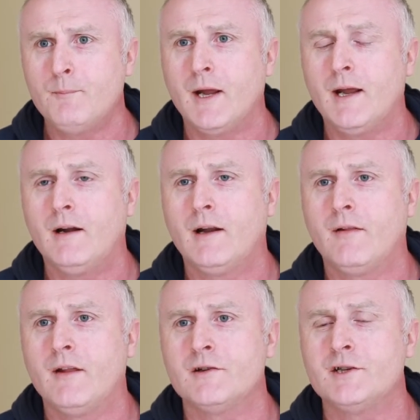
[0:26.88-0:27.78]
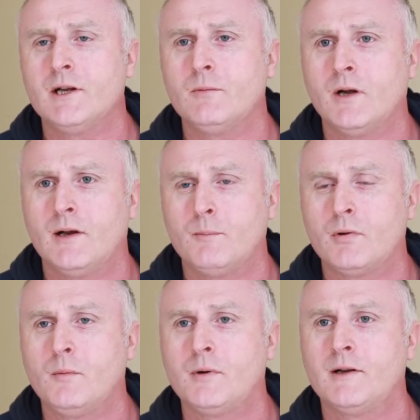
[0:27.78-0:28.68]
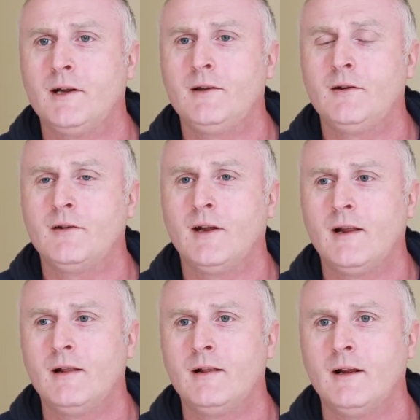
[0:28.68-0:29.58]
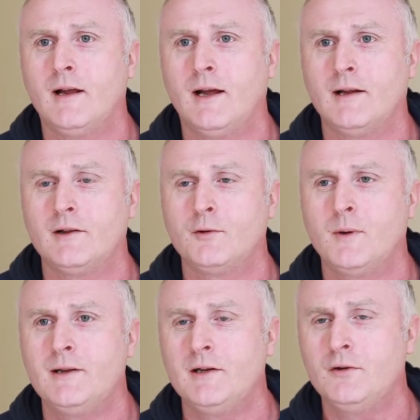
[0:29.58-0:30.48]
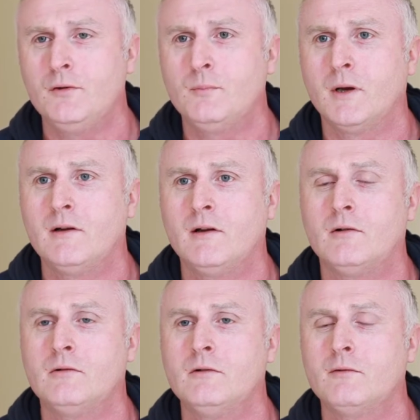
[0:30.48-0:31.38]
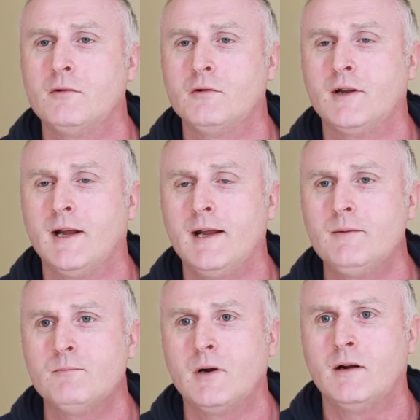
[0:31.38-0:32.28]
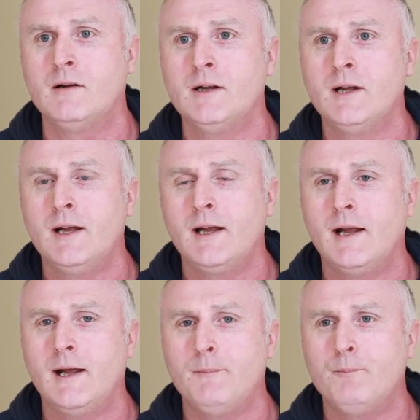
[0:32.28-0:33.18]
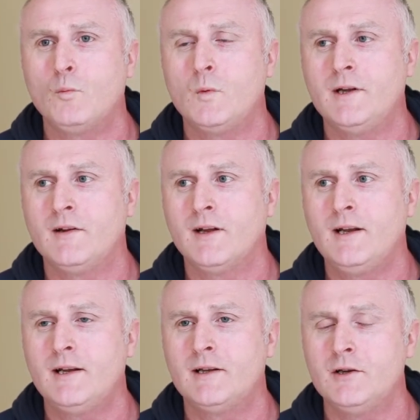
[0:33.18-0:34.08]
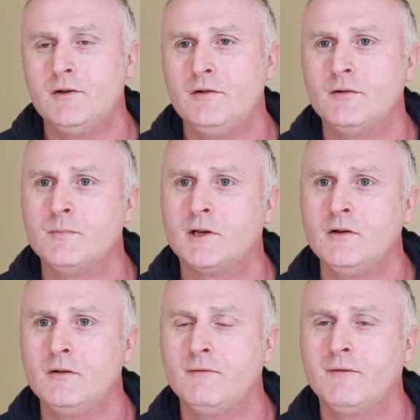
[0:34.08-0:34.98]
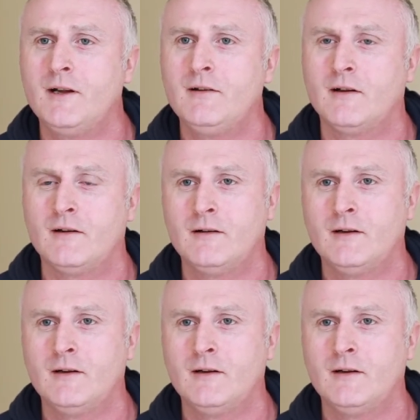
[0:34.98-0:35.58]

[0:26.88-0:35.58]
Earlier this year we had a property to sell at 22 Powder Hall Road, Edinburgh. We decided to use McEwan Fraser